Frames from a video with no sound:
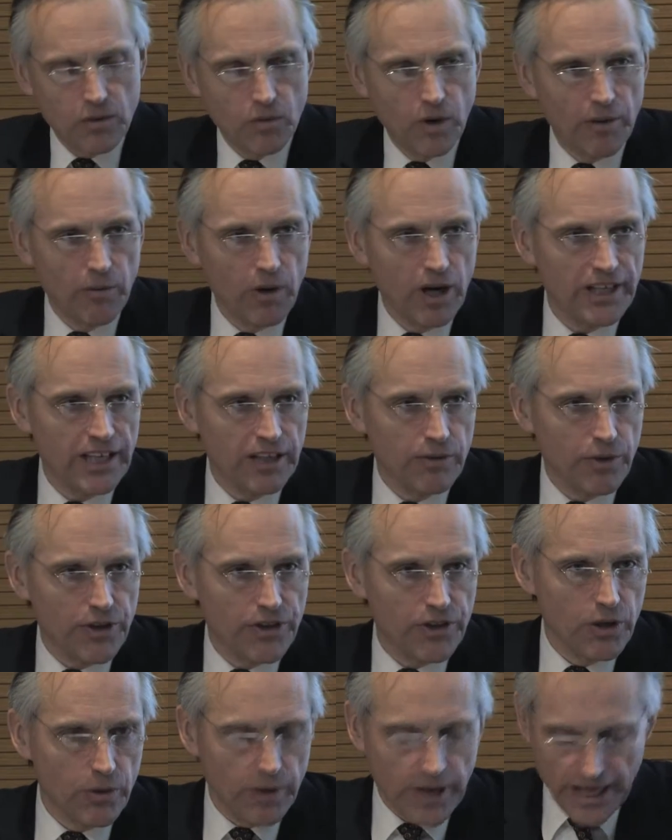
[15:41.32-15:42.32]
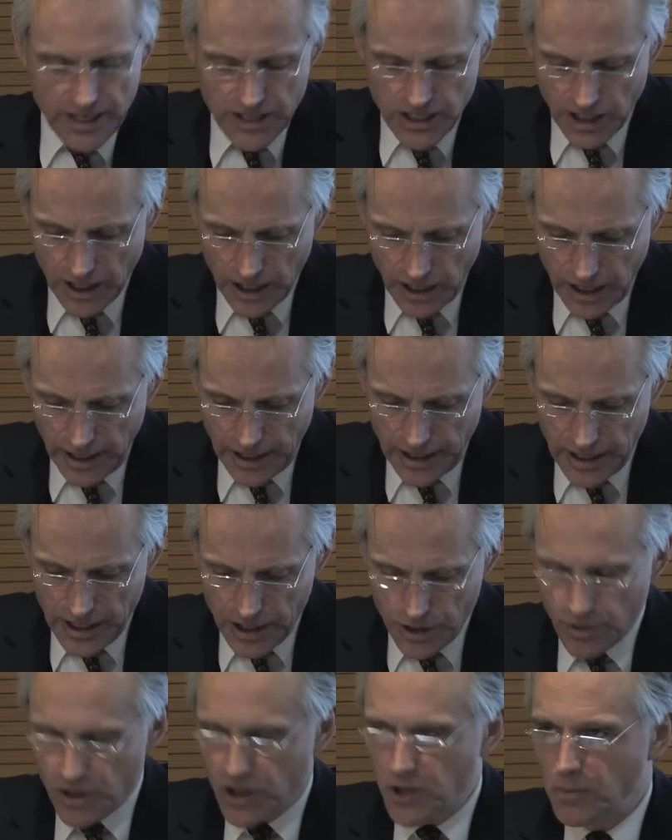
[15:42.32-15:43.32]
We're working with
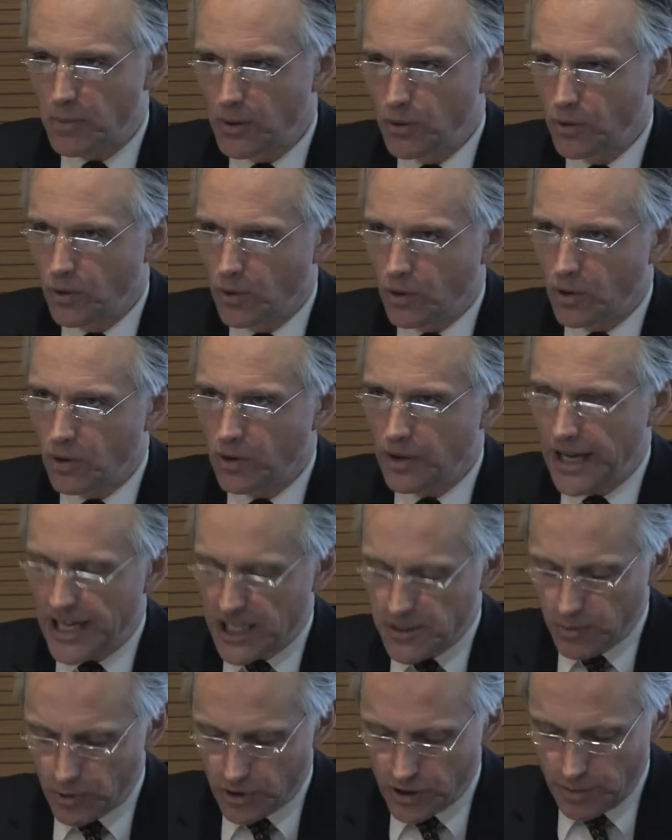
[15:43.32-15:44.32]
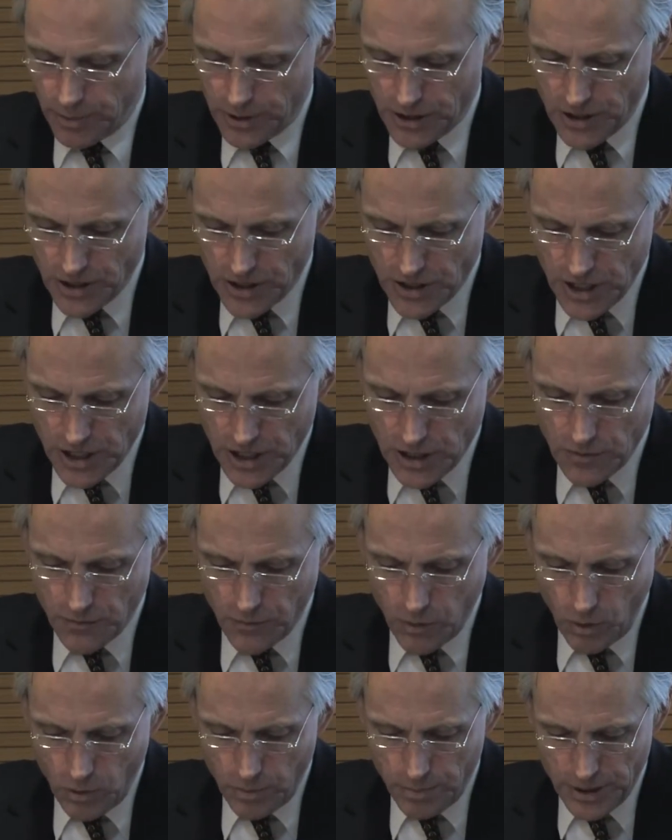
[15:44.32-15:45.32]
UKTI to explore export opportunities
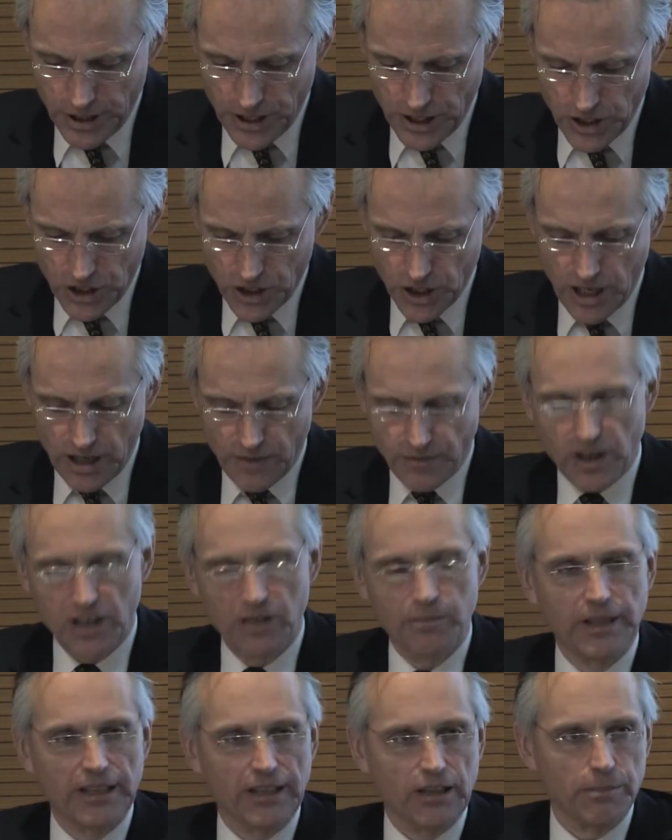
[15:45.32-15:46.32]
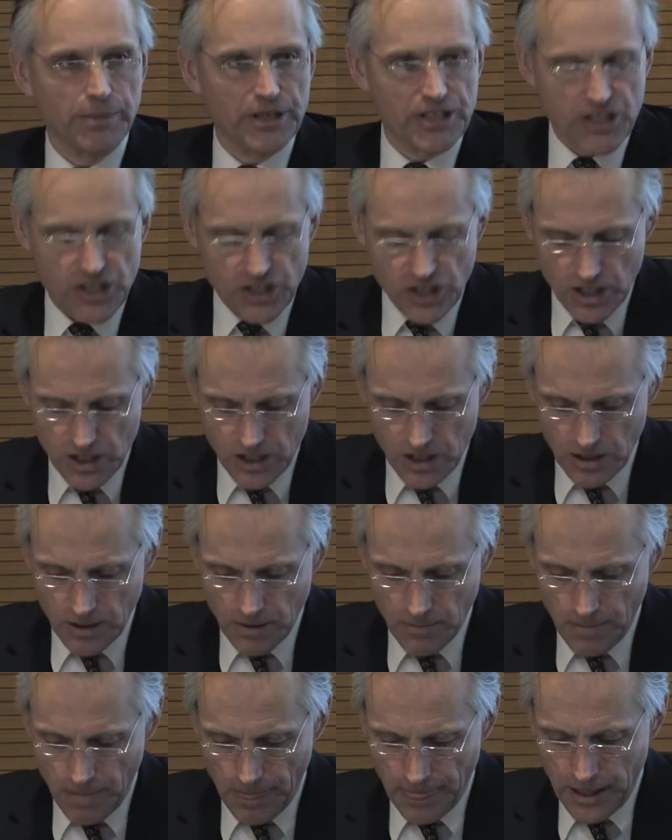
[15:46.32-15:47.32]
for British environmental businesses
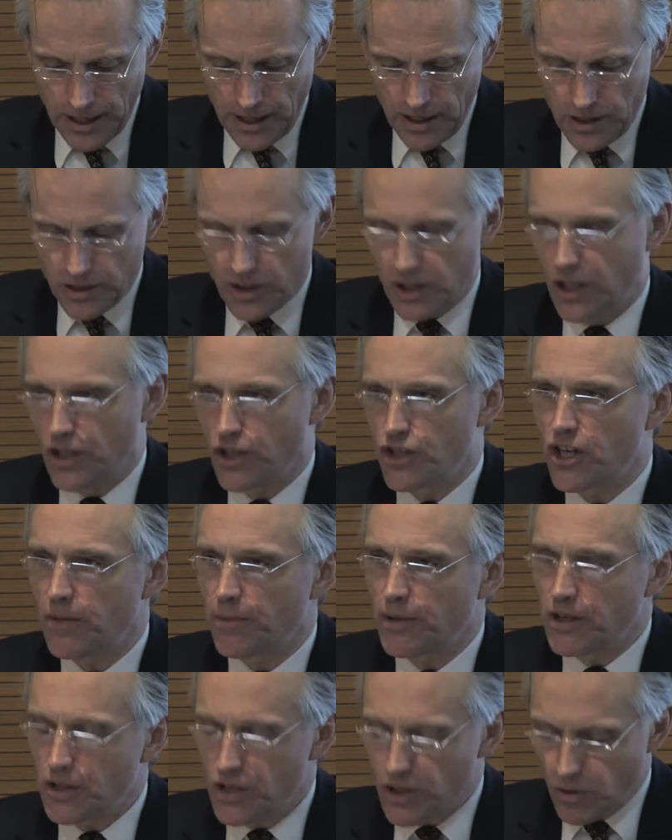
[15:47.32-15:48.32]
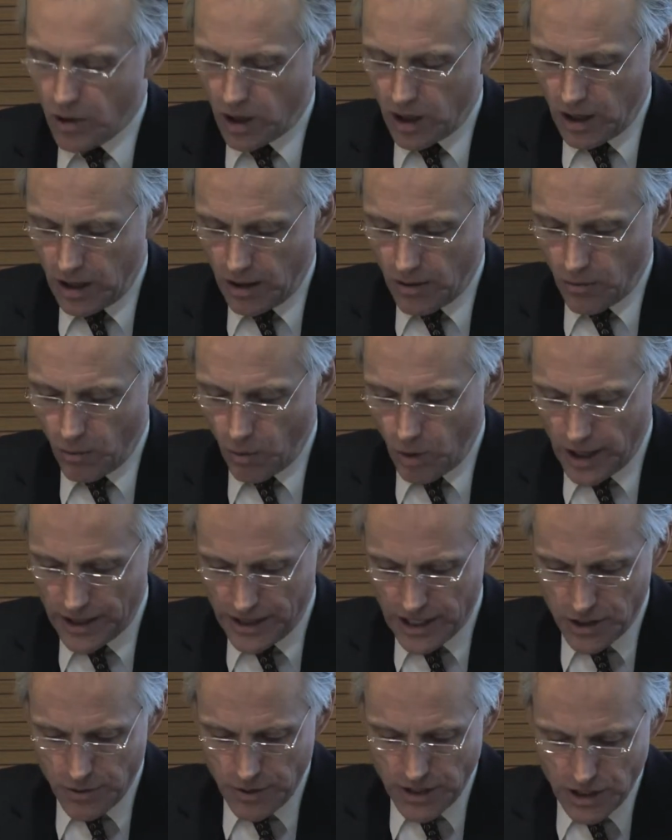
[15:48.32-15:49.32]
to contribute to our
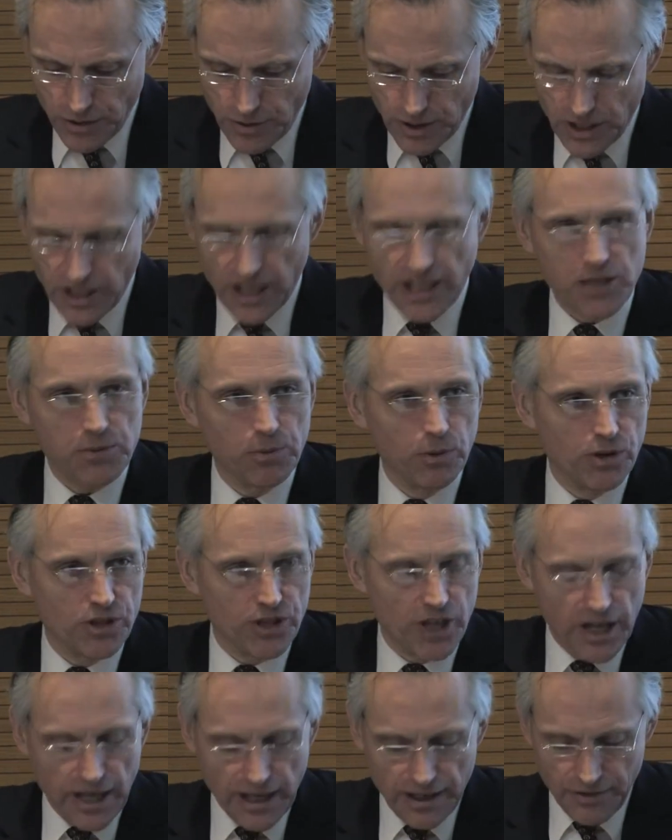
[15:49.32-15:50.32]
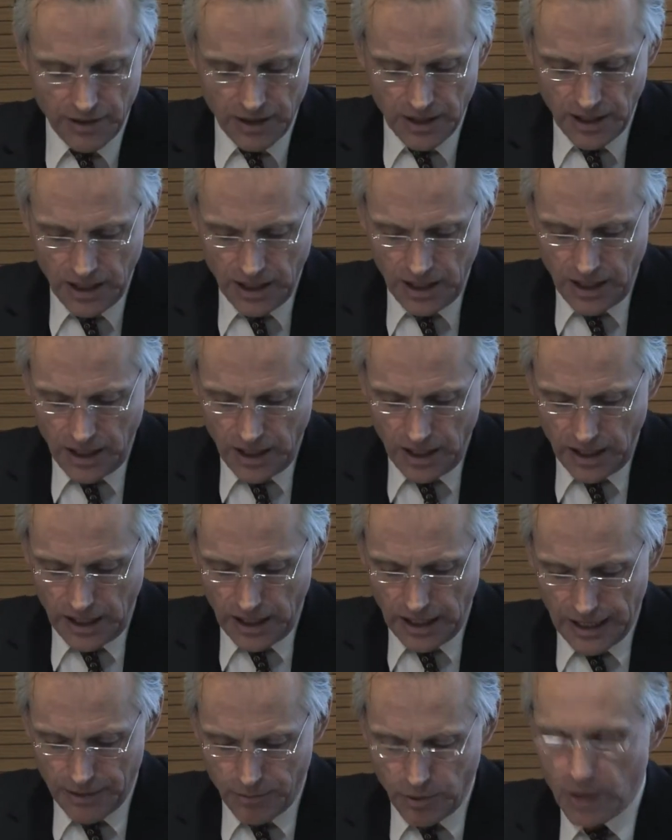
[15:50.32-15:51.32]
wider 2020 export drive,
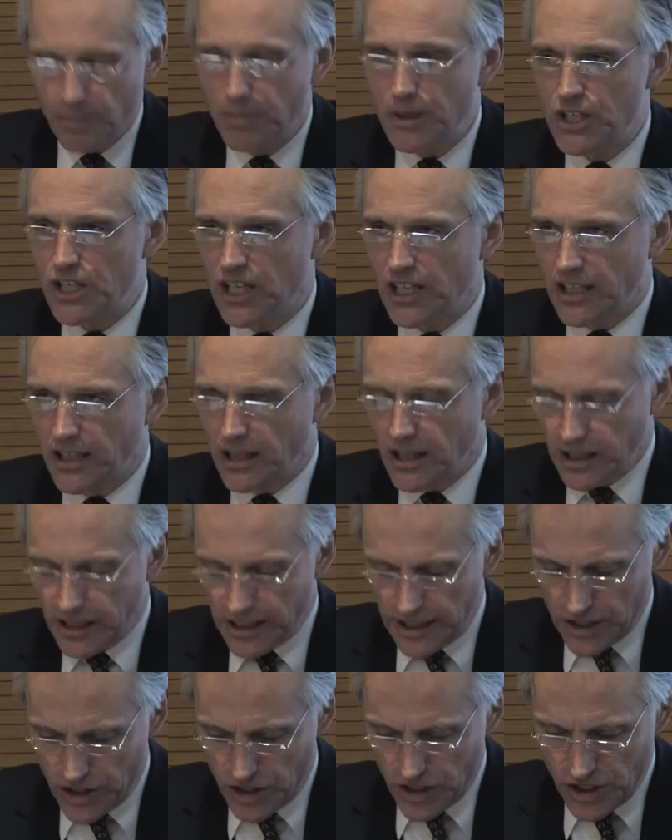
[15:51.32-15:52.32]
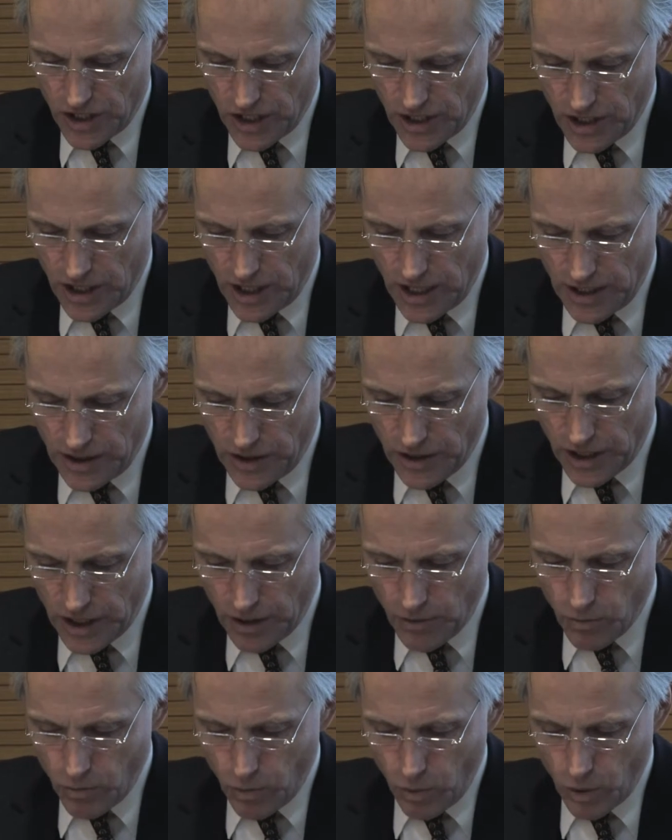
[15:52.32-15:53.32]
and we're particularly interested in
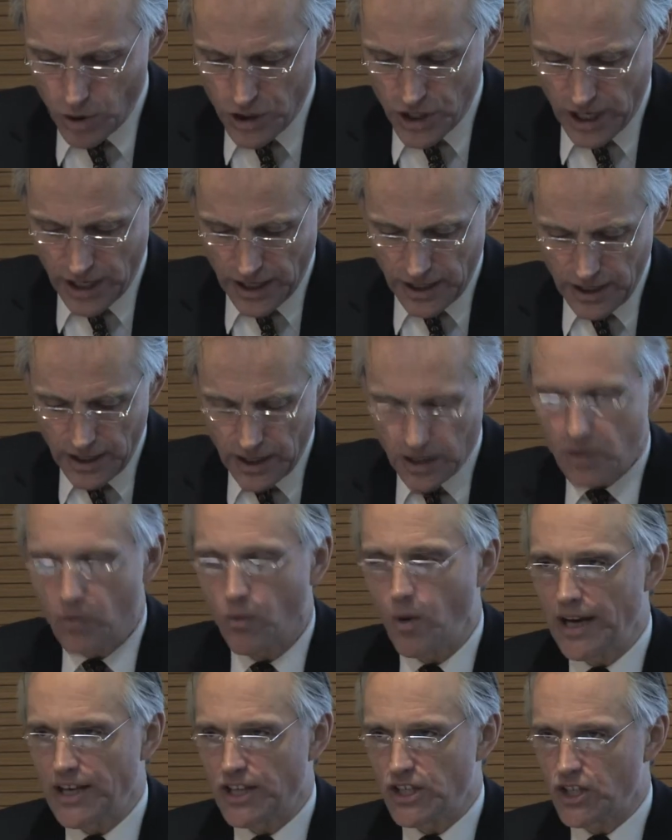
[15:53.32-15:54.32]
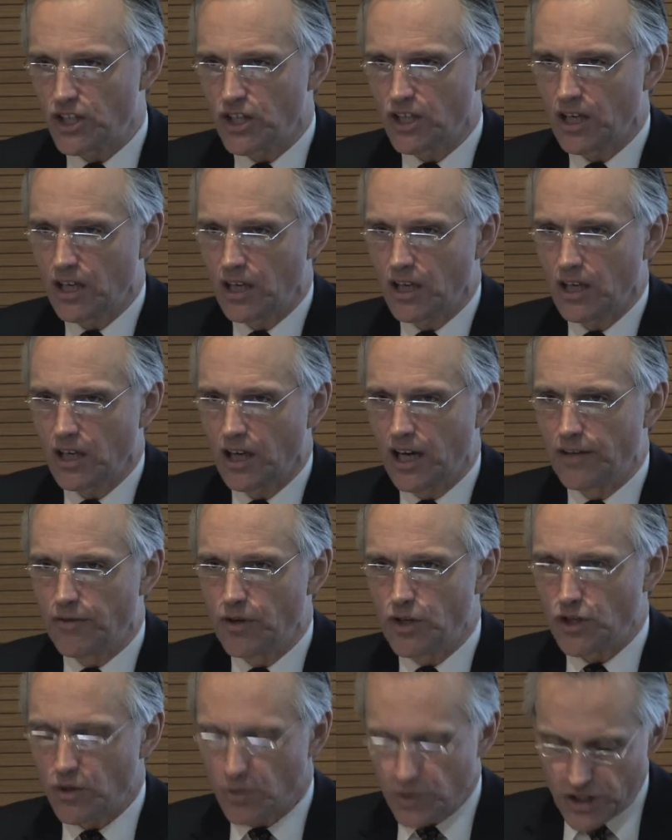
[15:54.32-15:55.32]
the water, waste, and
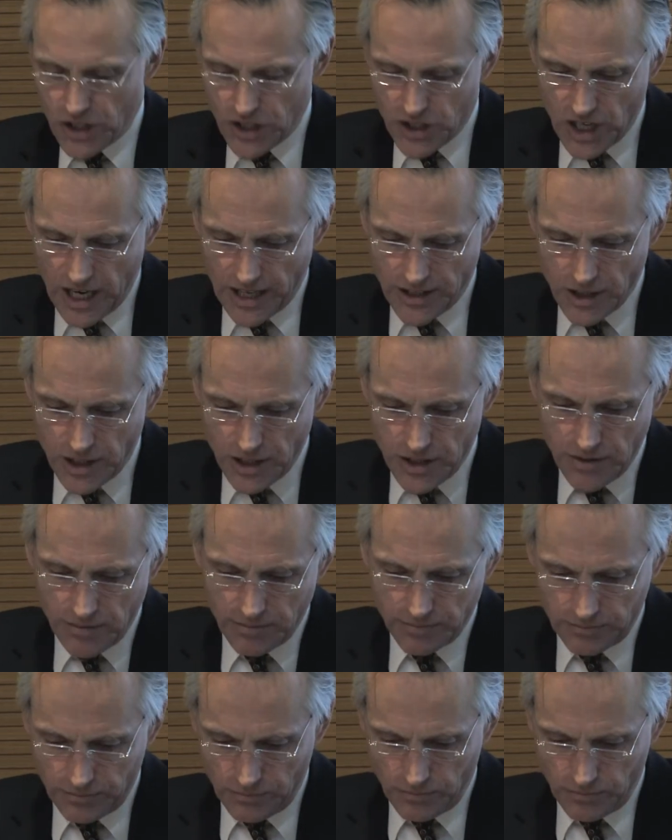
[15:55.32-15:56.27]
resources sectors.